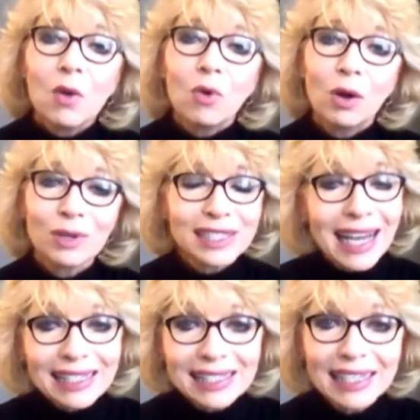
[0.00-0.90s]
while we're
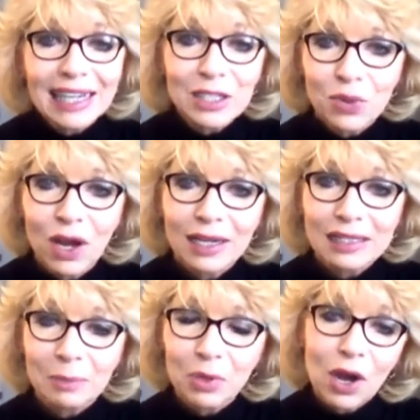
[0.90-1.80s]
testing and trying
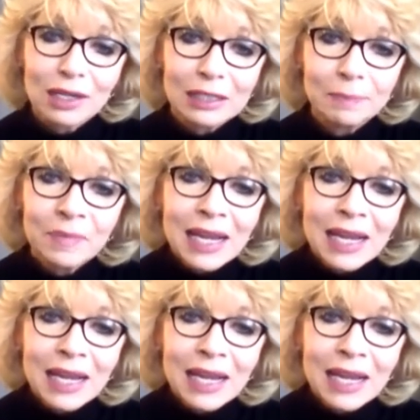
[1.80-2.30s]
some product.